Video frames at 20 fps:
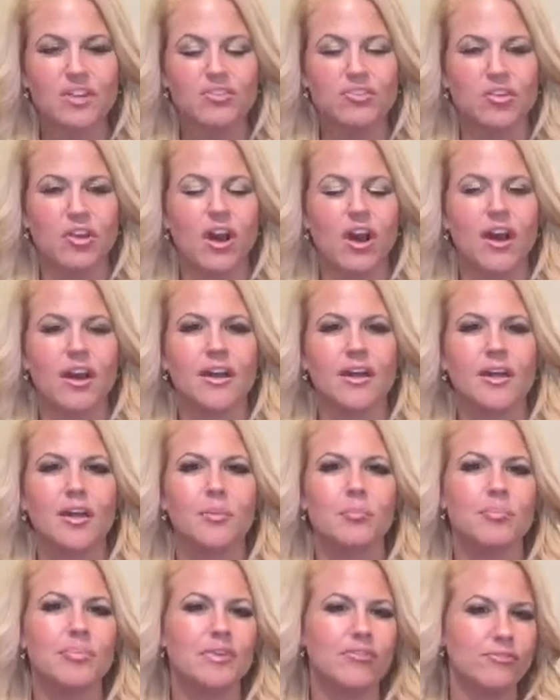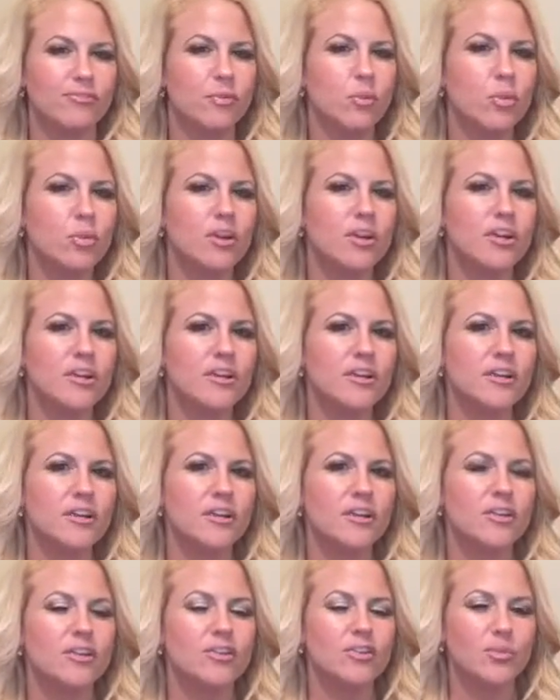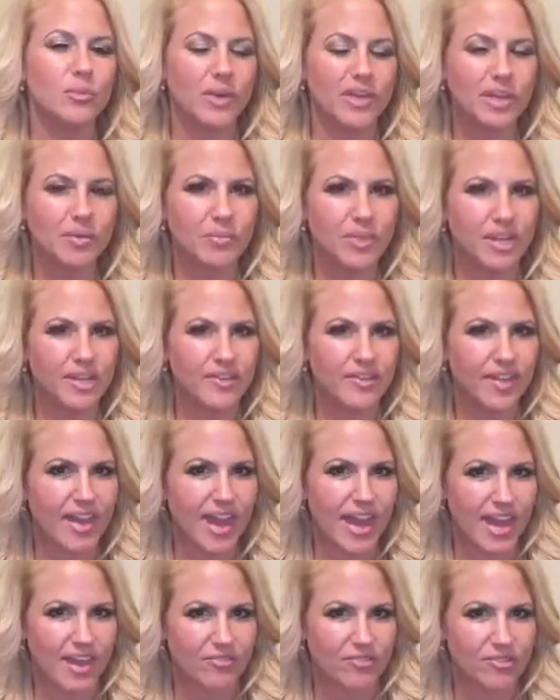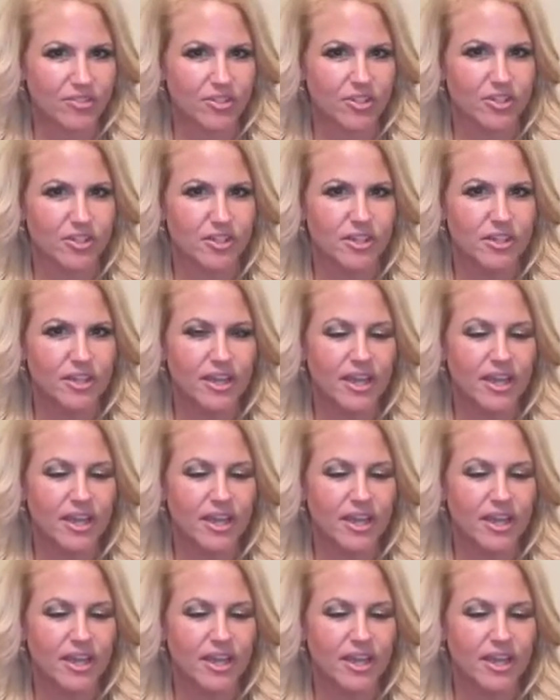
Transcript: draw before, 20 minutes after,